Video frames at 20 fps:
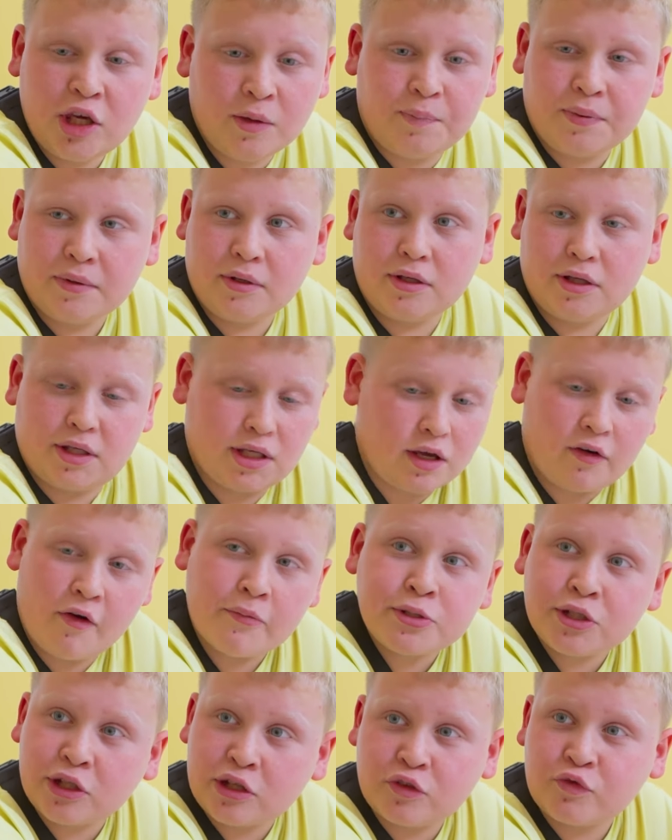Kaiba, I'm
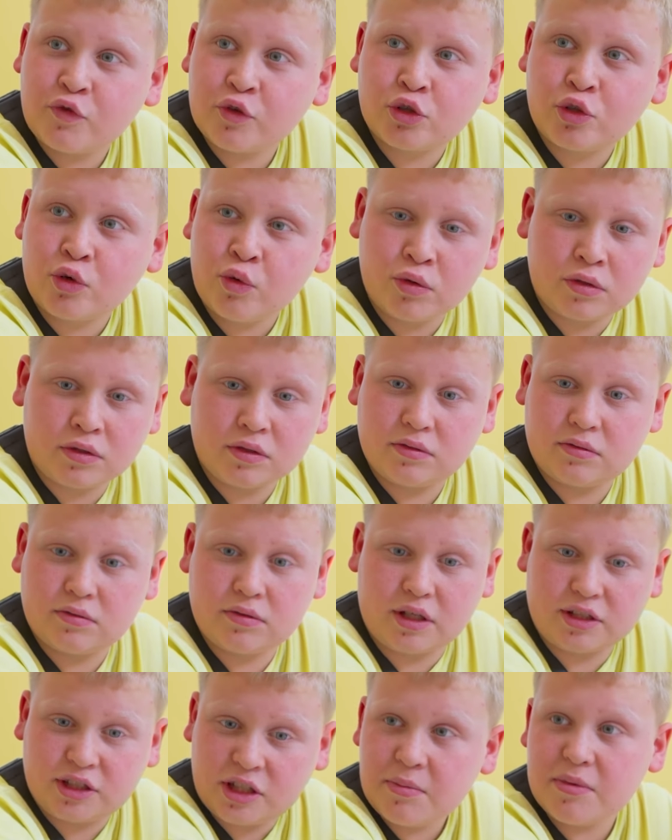your friend and you're
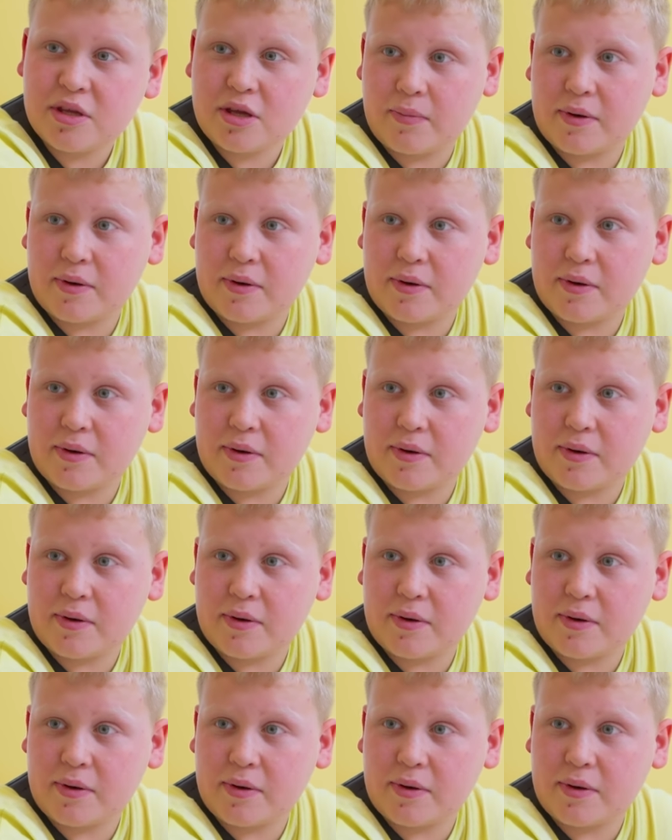leaving me.